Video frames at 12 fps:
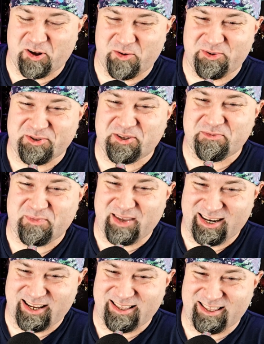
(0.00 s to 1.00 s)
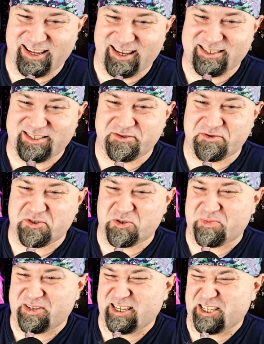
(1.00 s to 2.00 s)
almost immediately as soon as
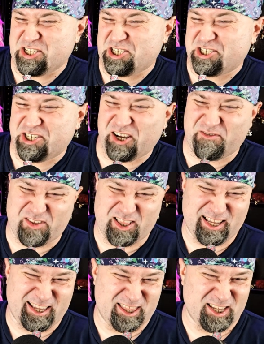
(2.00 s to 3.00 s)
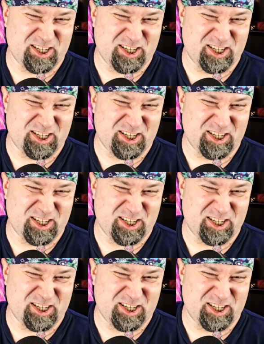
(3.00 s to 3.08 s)
you begin shoveling